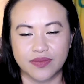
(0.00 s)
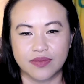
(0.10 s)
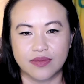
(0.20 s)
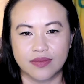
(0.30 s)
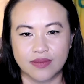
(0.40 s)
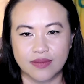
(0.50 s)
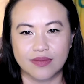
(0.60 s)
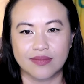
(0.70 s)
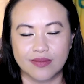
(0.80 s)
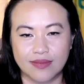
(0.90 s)

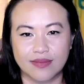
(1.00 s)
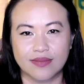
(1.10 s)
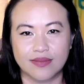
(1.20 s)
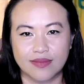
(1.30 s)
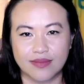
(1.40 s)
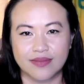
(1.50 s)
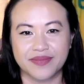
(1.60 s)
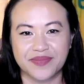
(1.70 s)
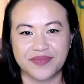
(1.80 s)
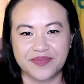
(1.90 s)

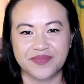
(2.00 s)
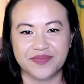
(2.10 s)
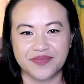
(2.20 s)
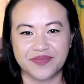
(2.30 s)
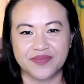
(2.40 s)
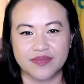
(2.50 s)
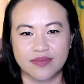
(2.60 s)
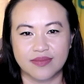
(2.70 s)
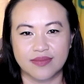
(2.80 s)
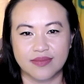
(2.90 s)

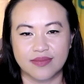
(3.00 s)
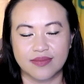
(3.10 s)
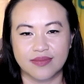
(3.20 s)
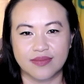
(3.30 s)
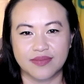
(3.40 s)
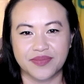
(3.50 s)
(silent)